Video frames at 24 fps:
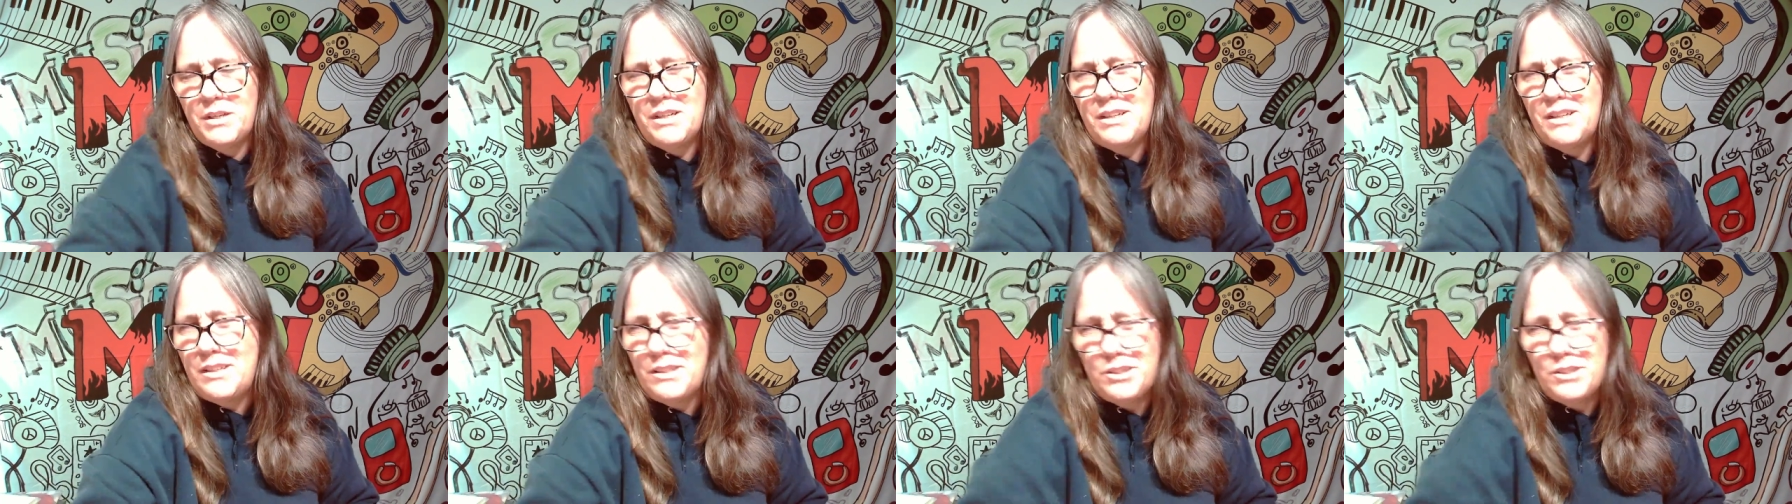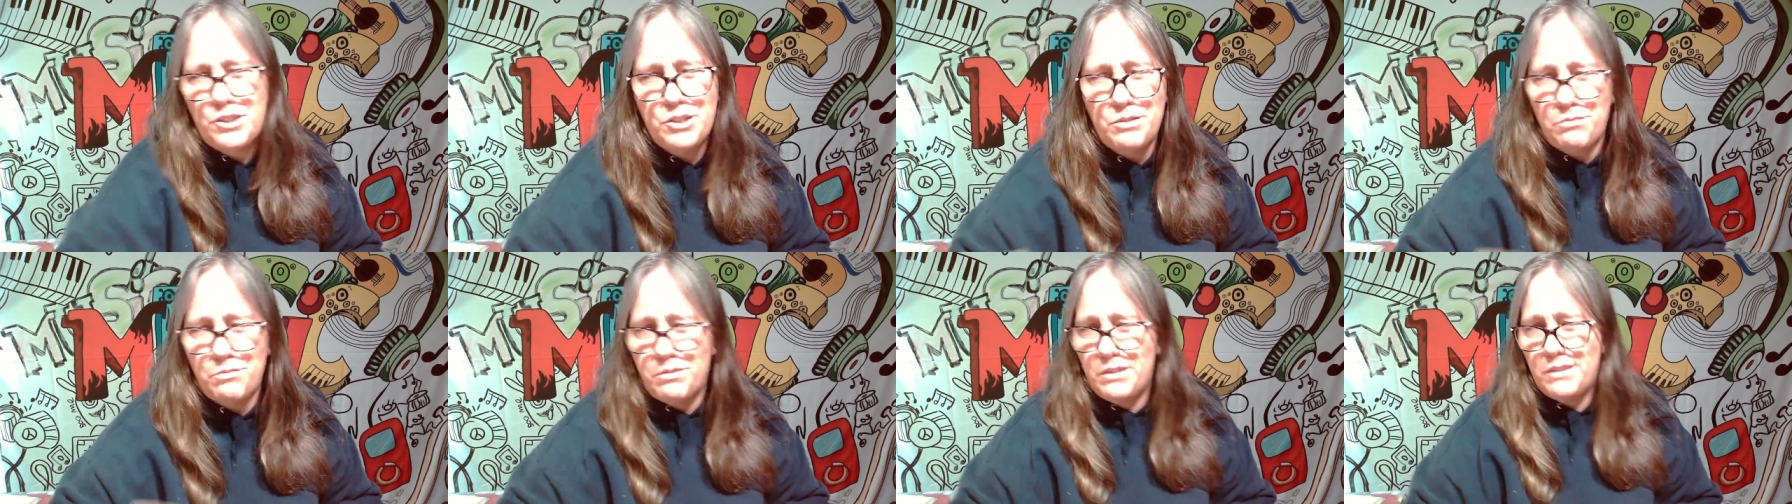I think
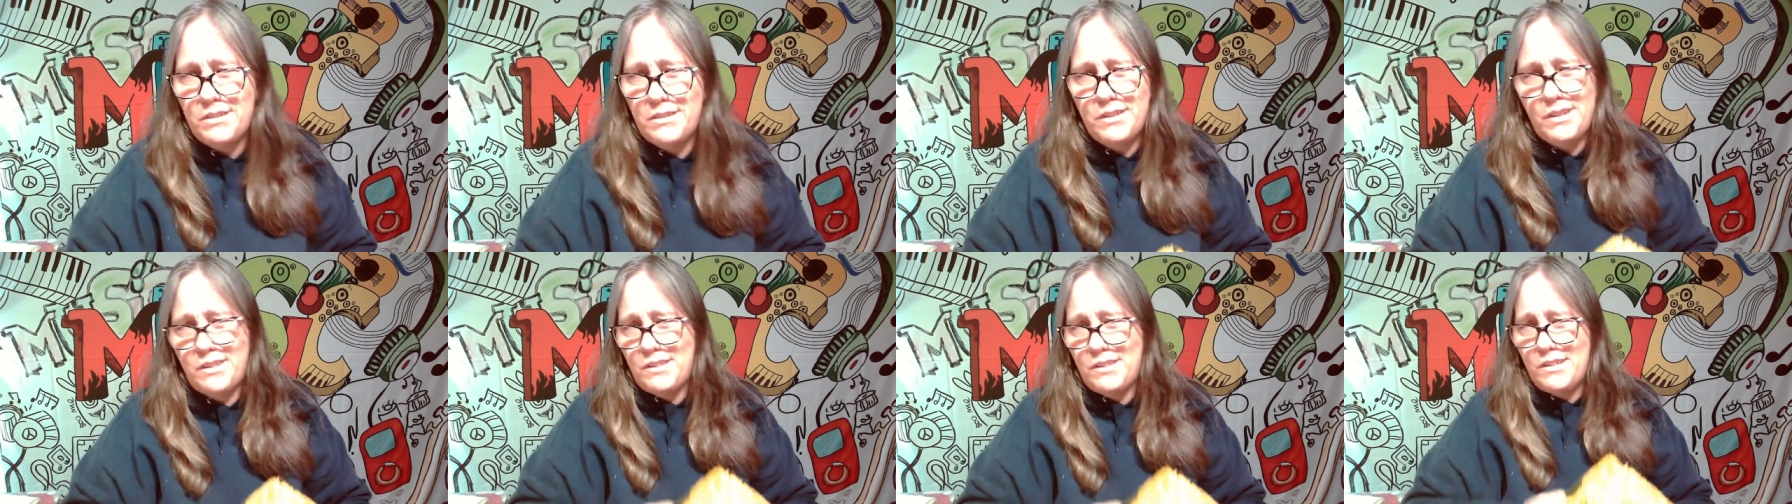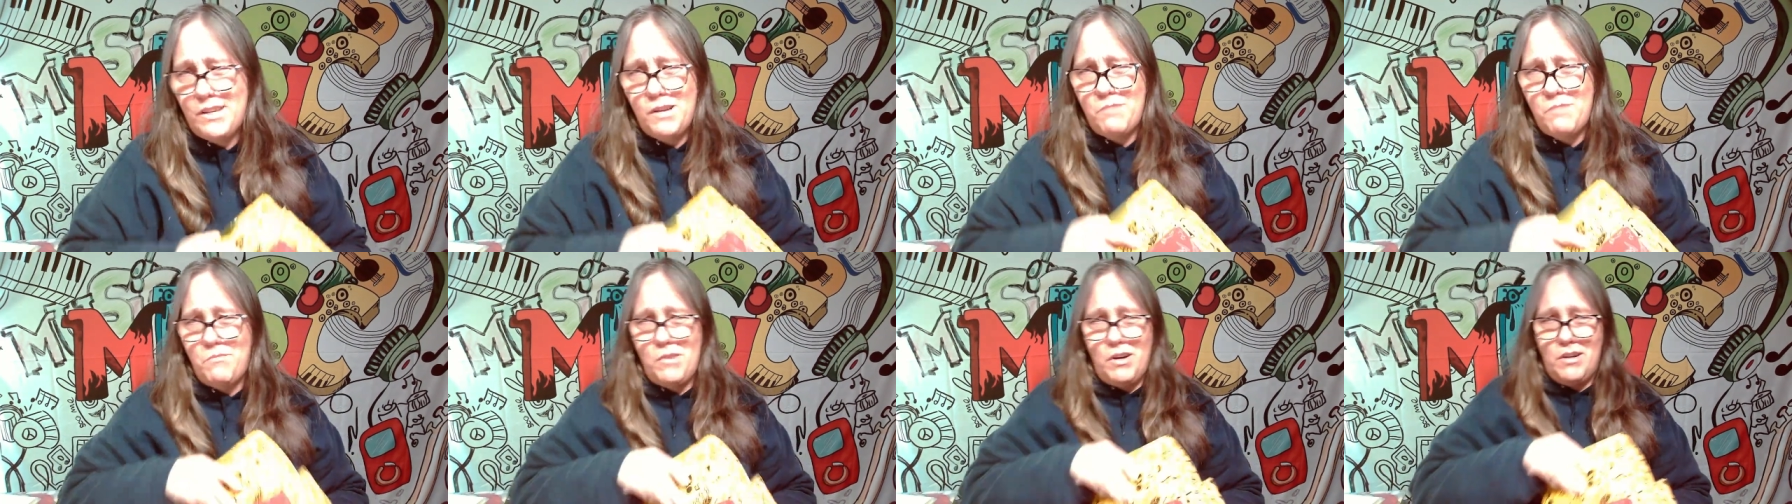shipping is like
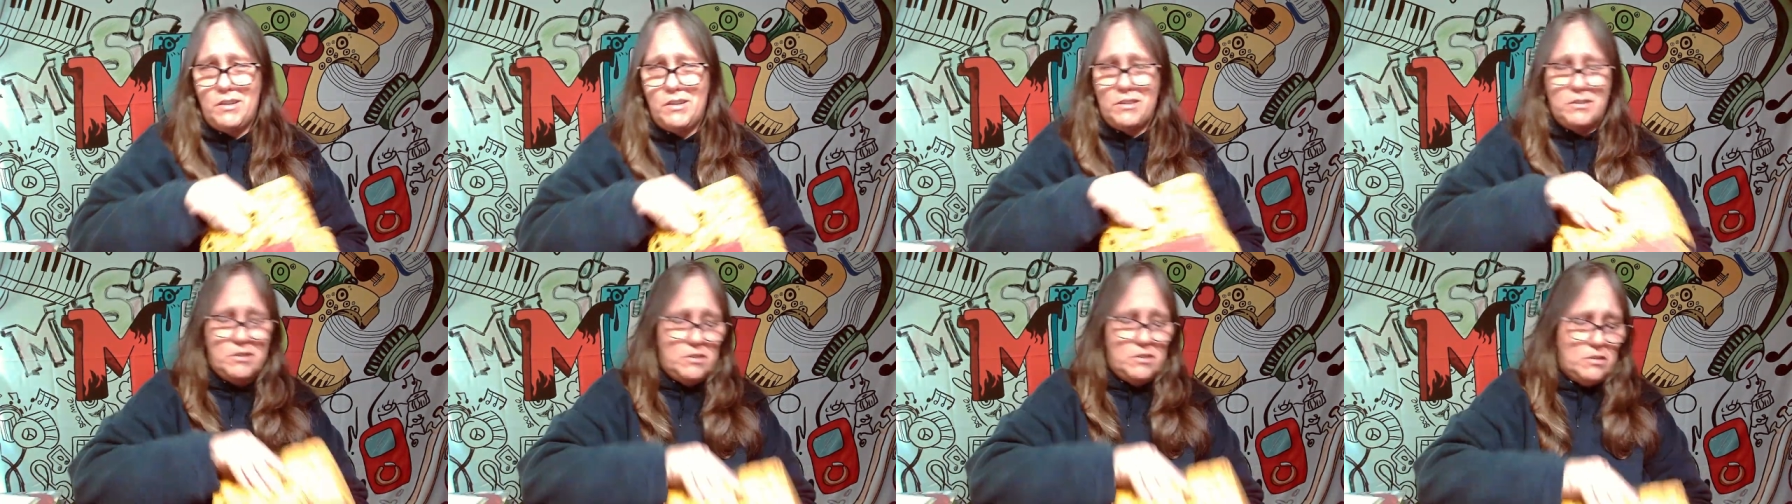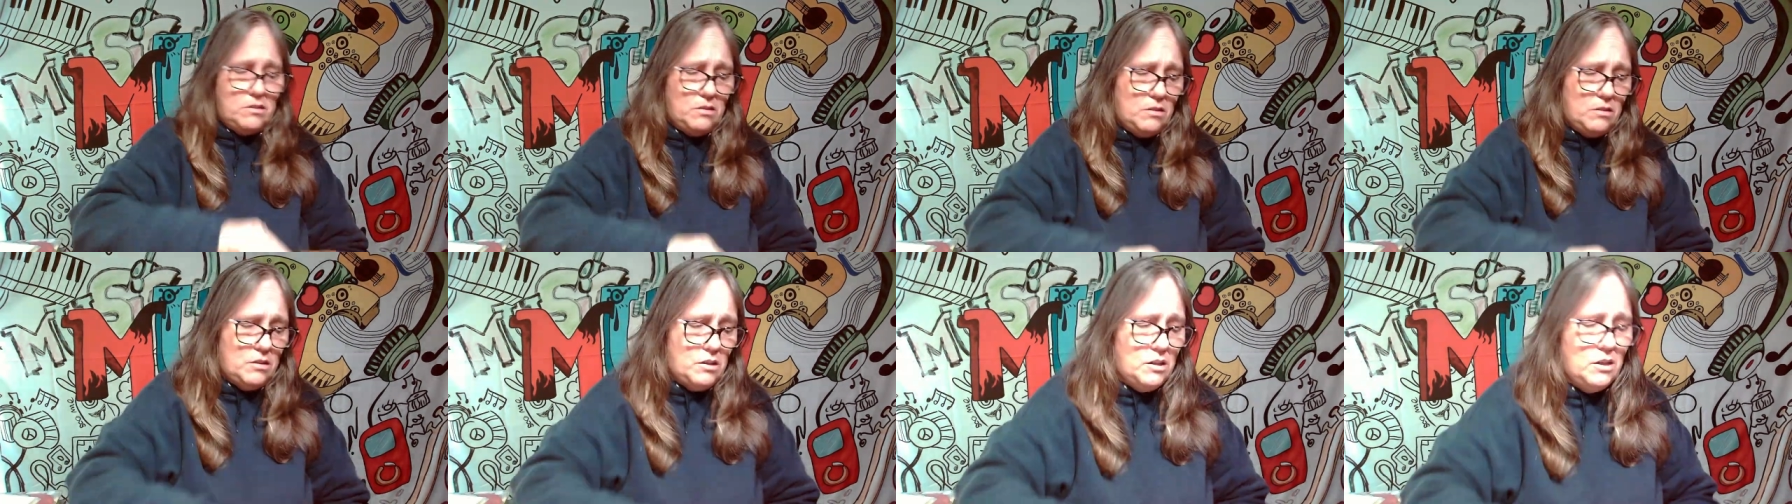10 bucks.